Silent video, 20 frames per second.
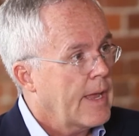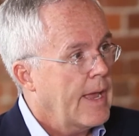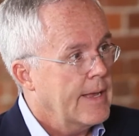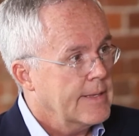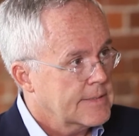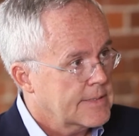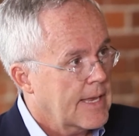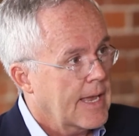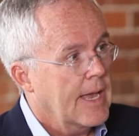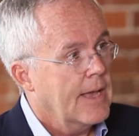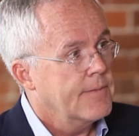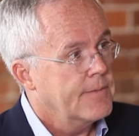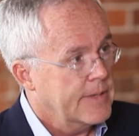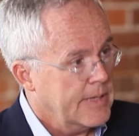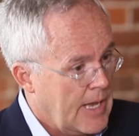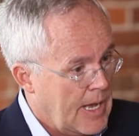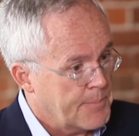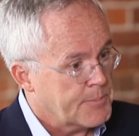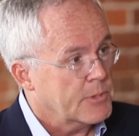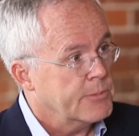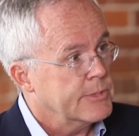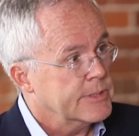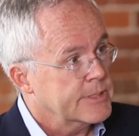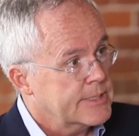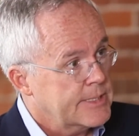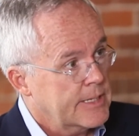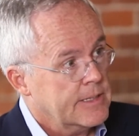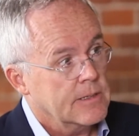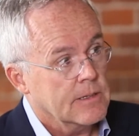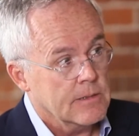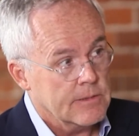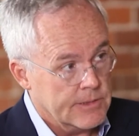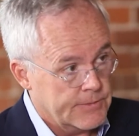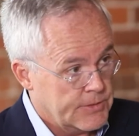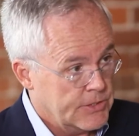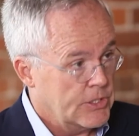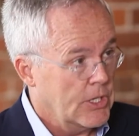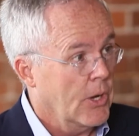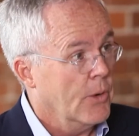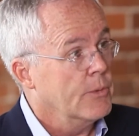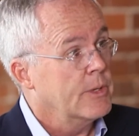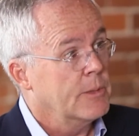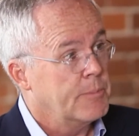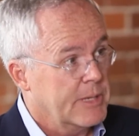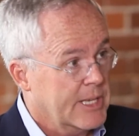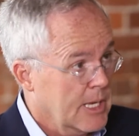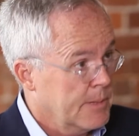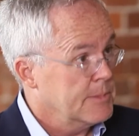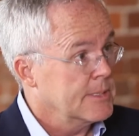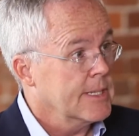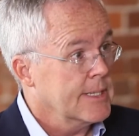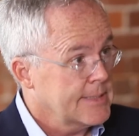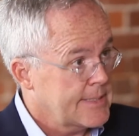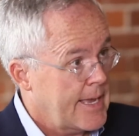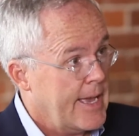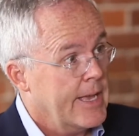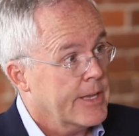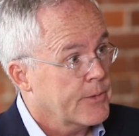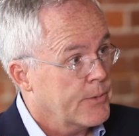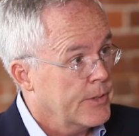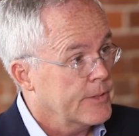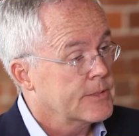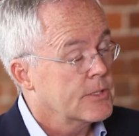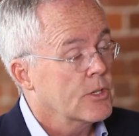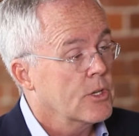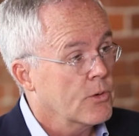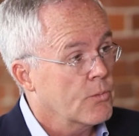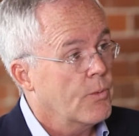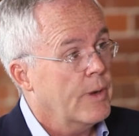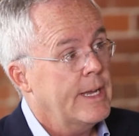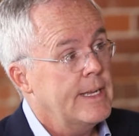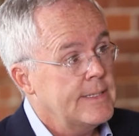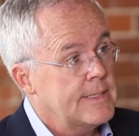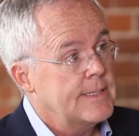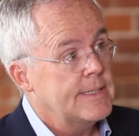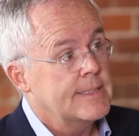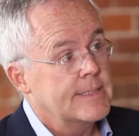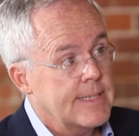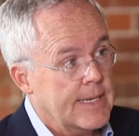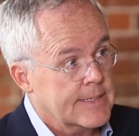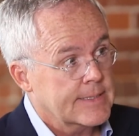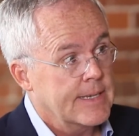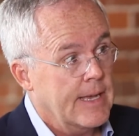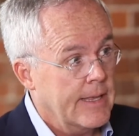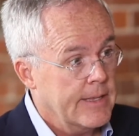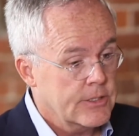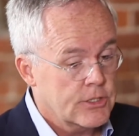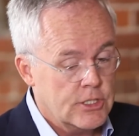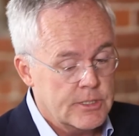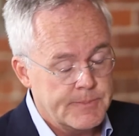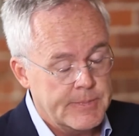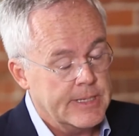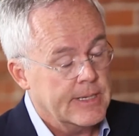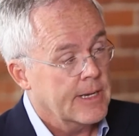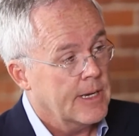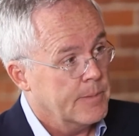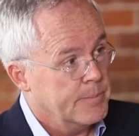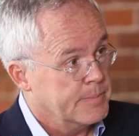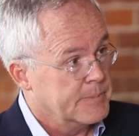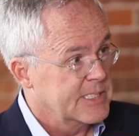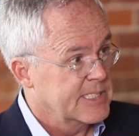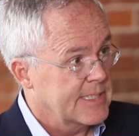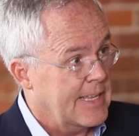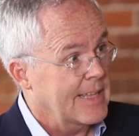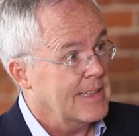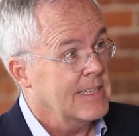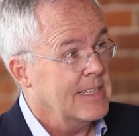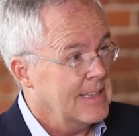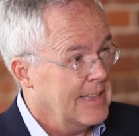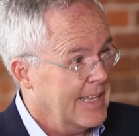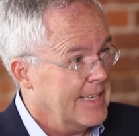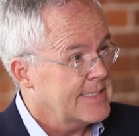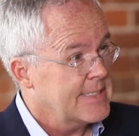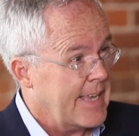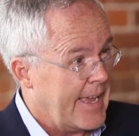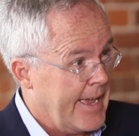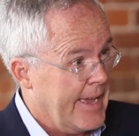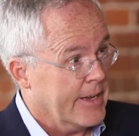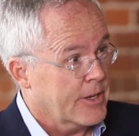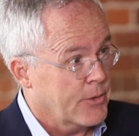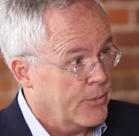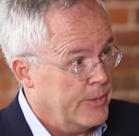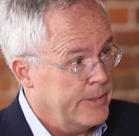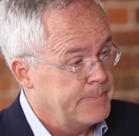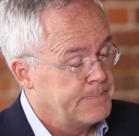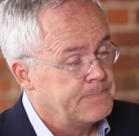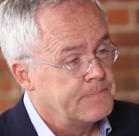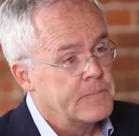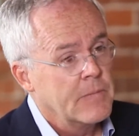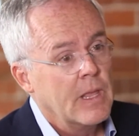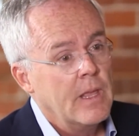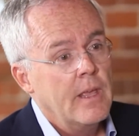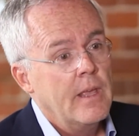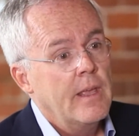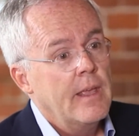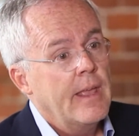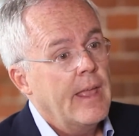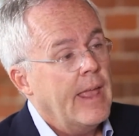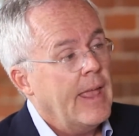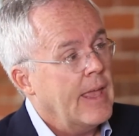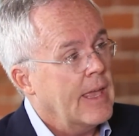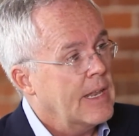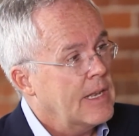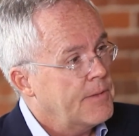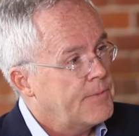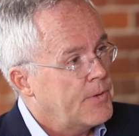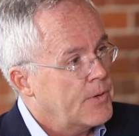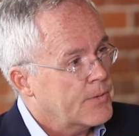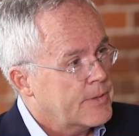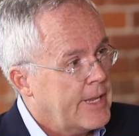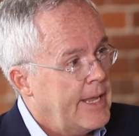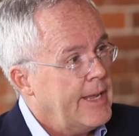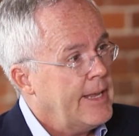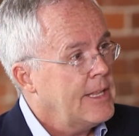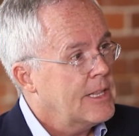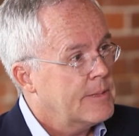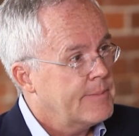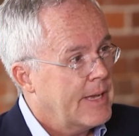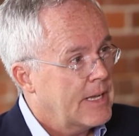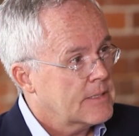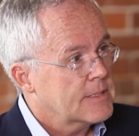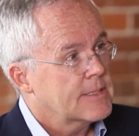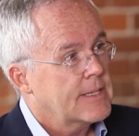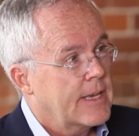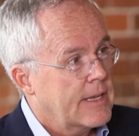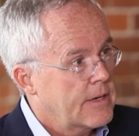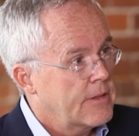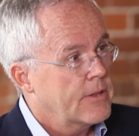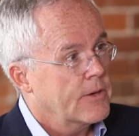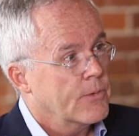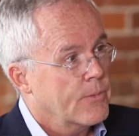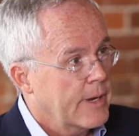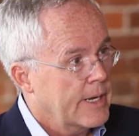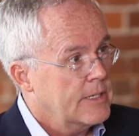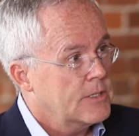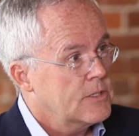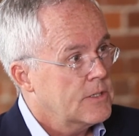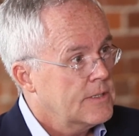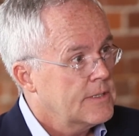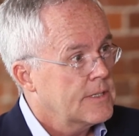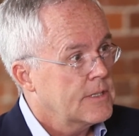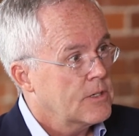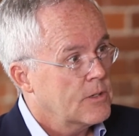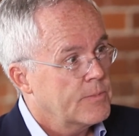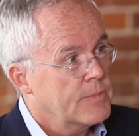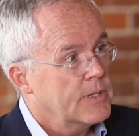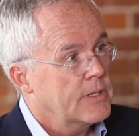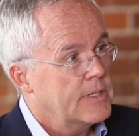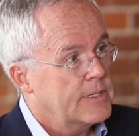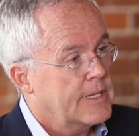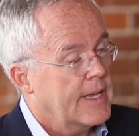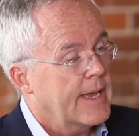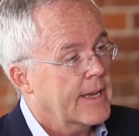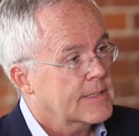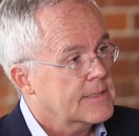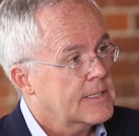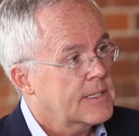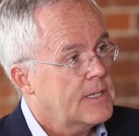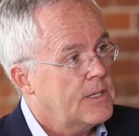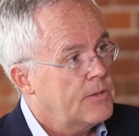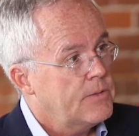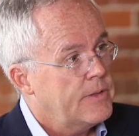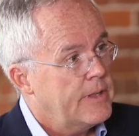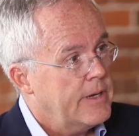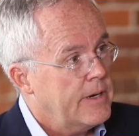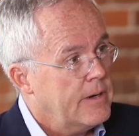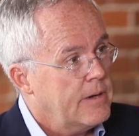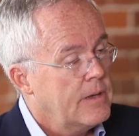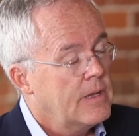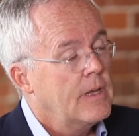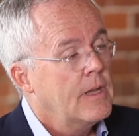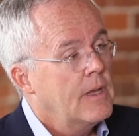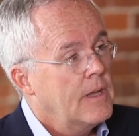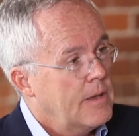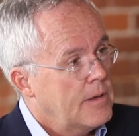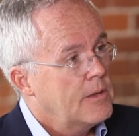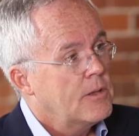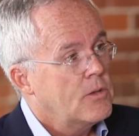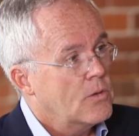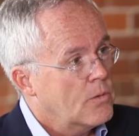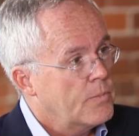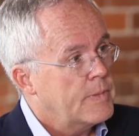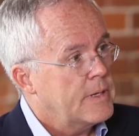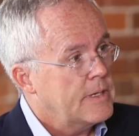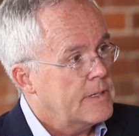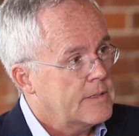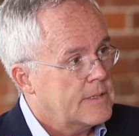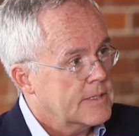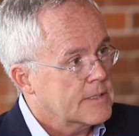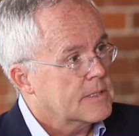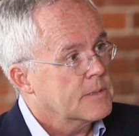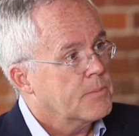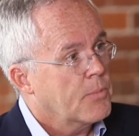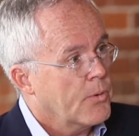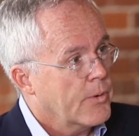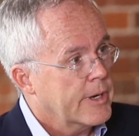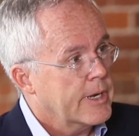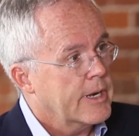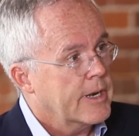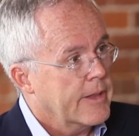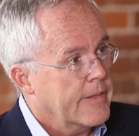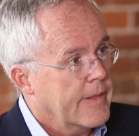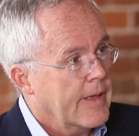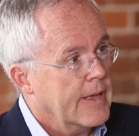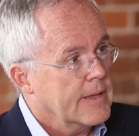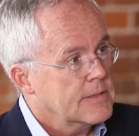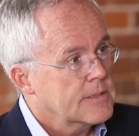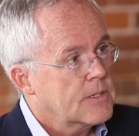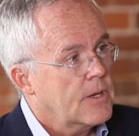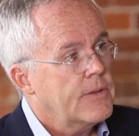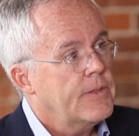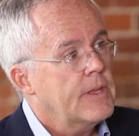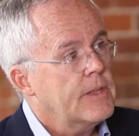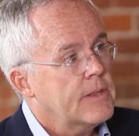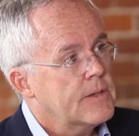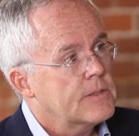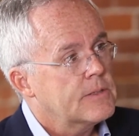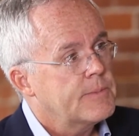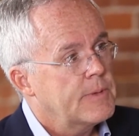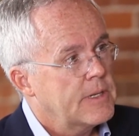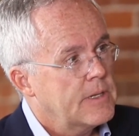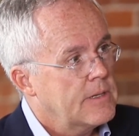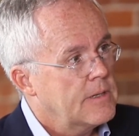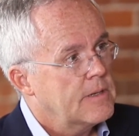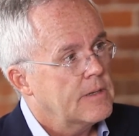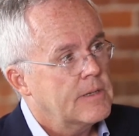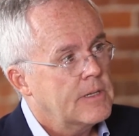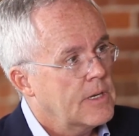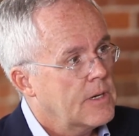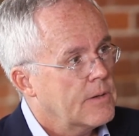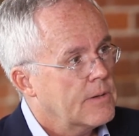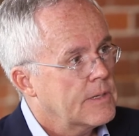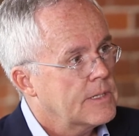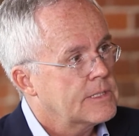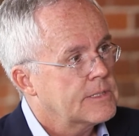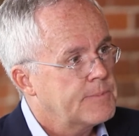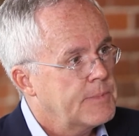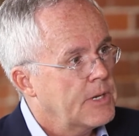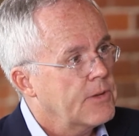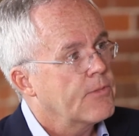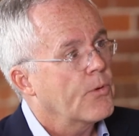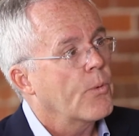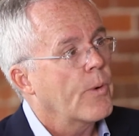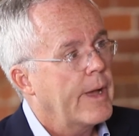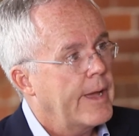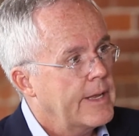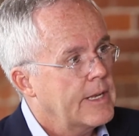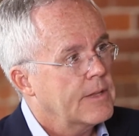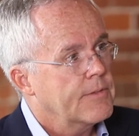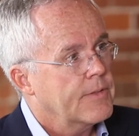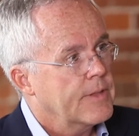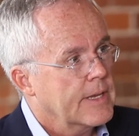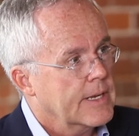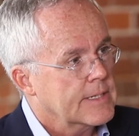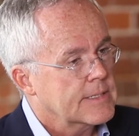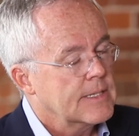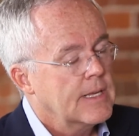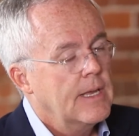has to have the optimal signal. If you don't, it becomes less accurate. So there are ways these technologies become slightly less accurate. And if you're taking them outside of their ranges and their ability to execute there, you'll be disappointed in that. So I think there's been, it's been a variety of things.